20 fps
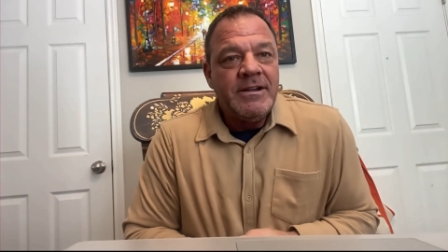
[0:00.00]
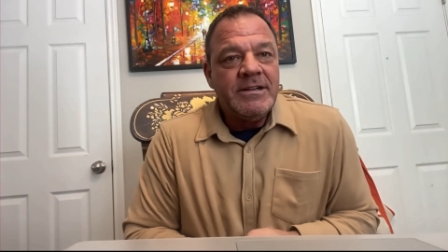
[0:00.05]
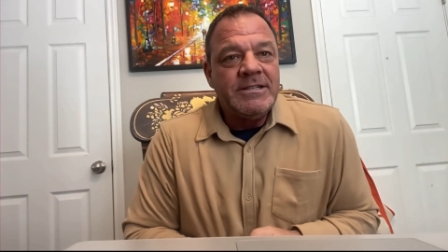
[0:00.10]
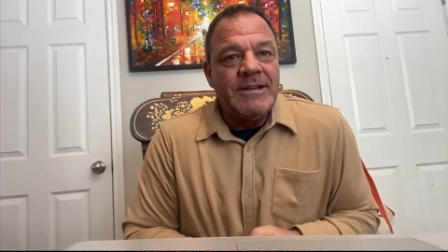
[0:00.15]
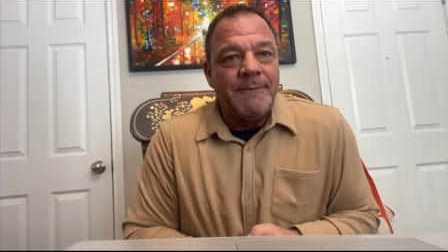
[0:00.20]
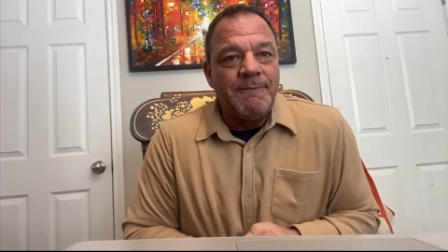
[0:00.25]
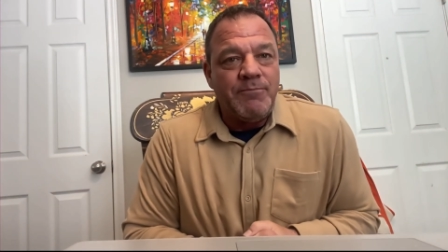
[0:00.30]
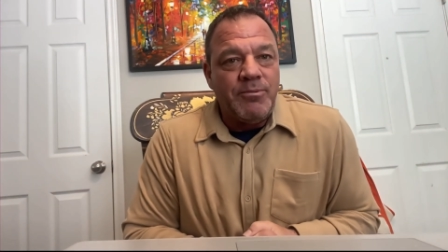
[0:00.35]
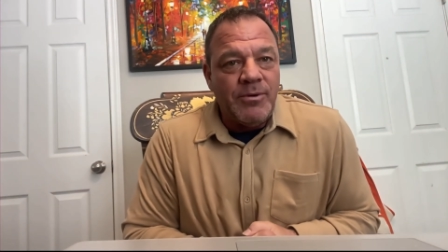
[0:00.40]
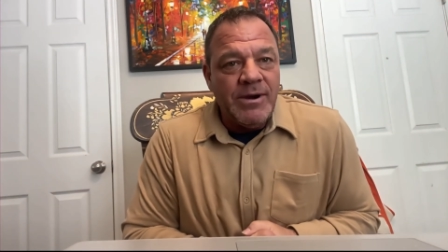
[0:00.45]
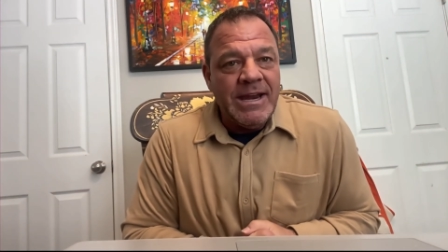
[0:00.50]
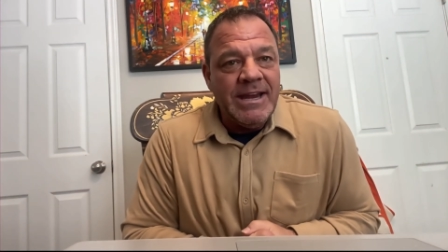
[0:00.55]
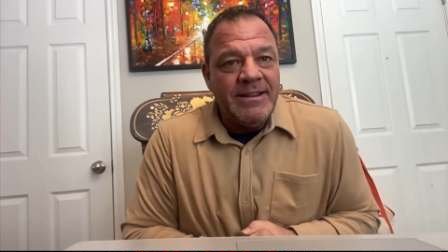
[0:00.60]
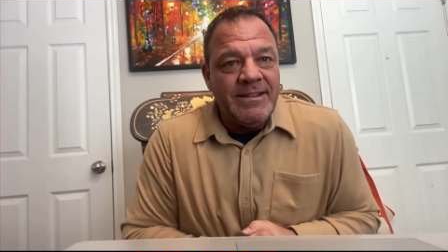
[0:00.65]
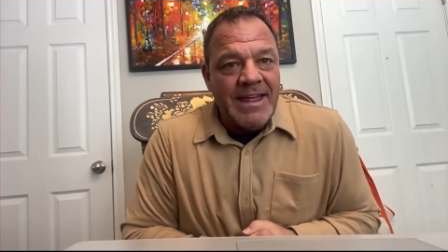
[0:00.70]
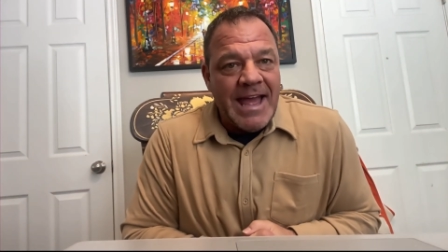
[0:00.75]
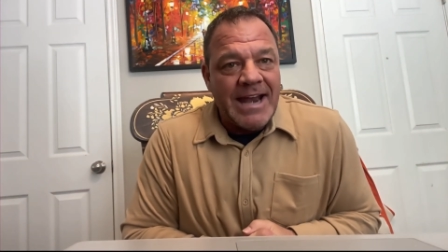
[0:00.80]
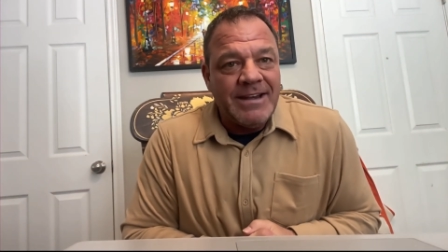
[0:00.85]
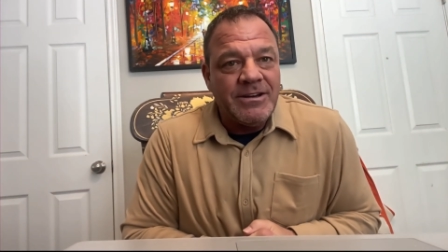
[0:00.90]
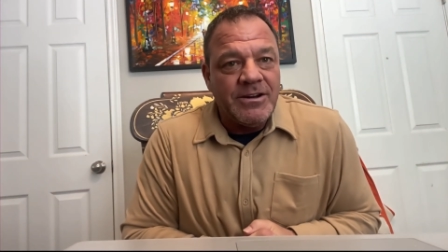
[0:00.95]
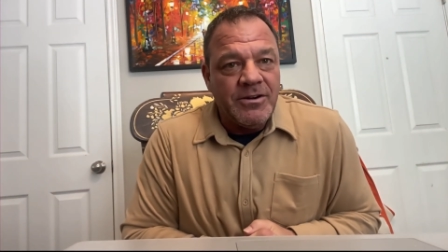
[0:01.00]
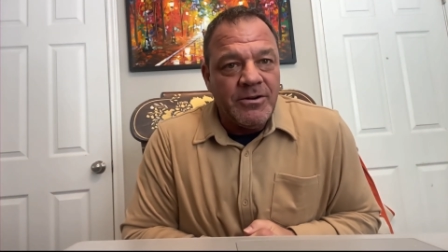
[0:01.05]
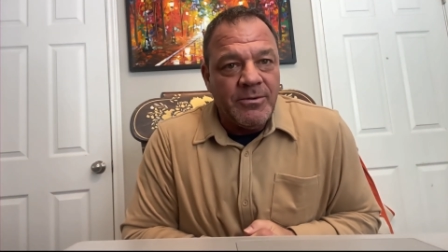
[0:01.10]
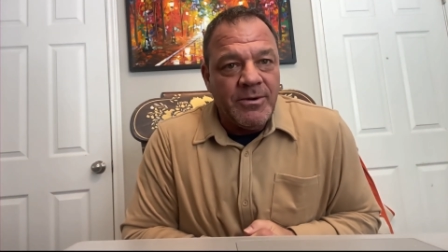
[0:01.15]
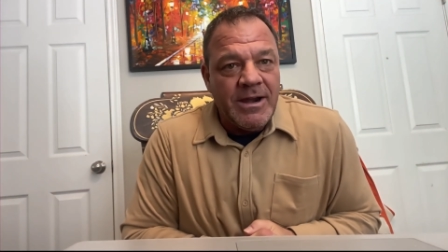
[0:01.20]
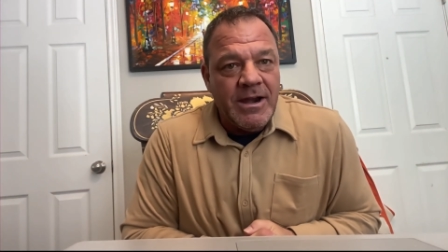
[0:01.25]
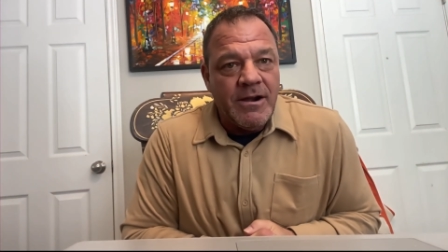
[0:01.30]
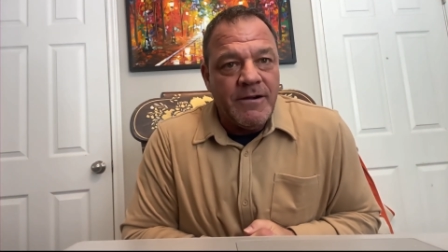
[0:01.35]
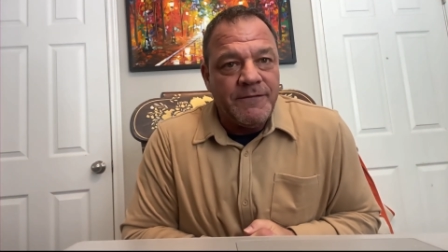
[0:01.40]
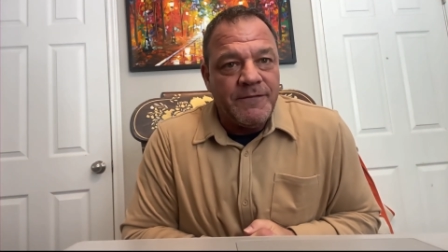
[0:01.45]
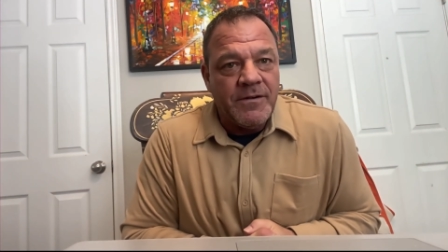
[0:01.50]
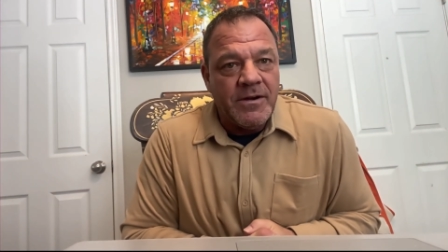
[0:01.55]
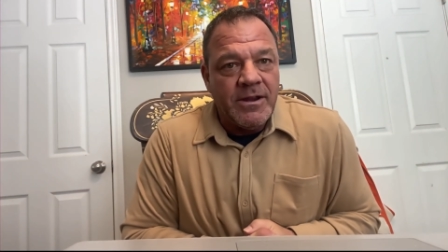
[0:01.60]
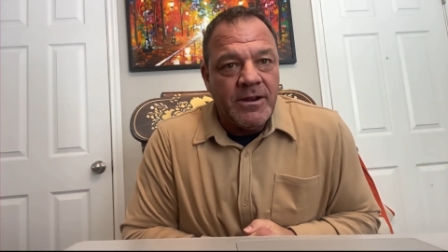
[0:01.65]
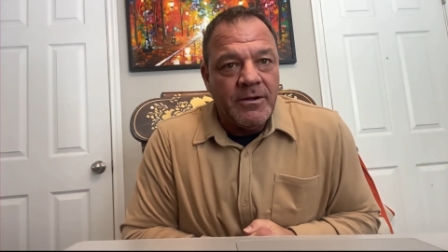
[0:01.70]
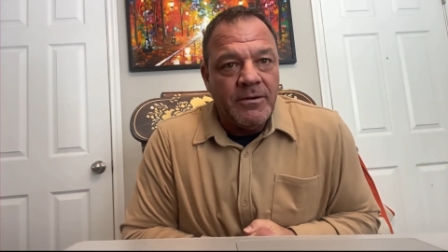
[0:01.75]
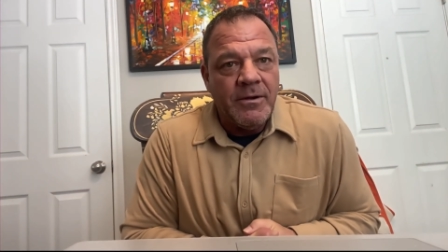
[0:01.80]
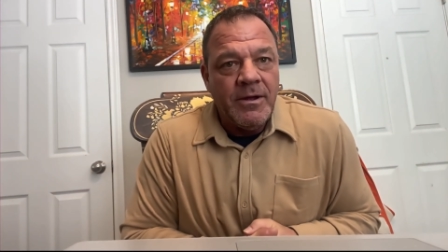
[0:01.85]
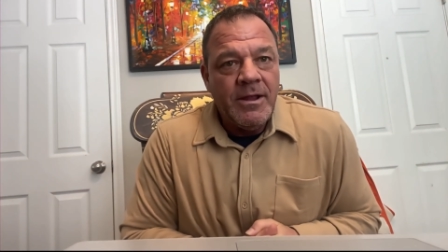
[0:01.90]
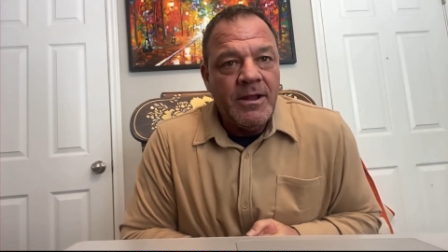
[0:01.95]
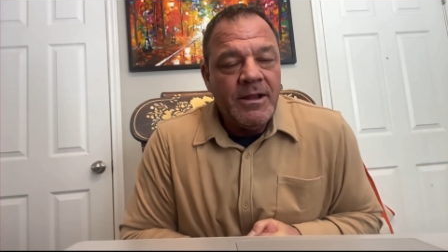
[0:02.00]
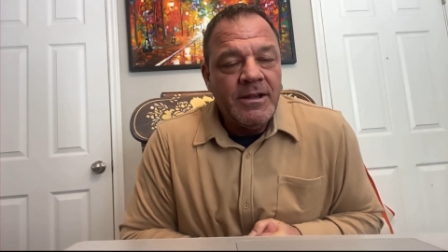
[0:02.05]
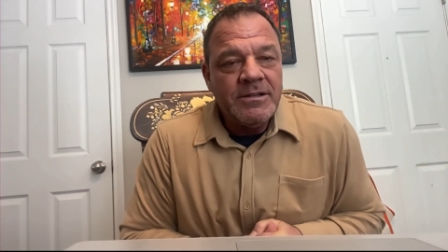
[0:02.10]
to bring that career for you.